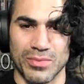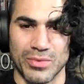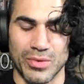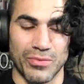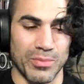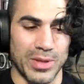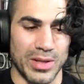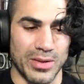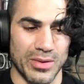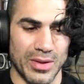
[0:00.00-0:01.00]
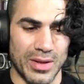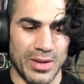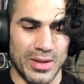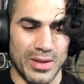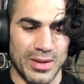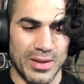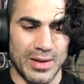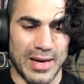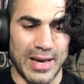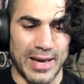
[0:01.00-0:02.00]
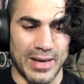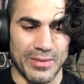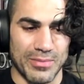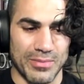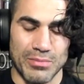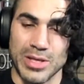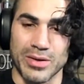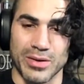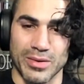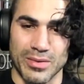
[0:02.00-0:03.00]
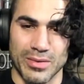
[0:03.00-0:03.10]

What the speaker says: So for me, I had Micka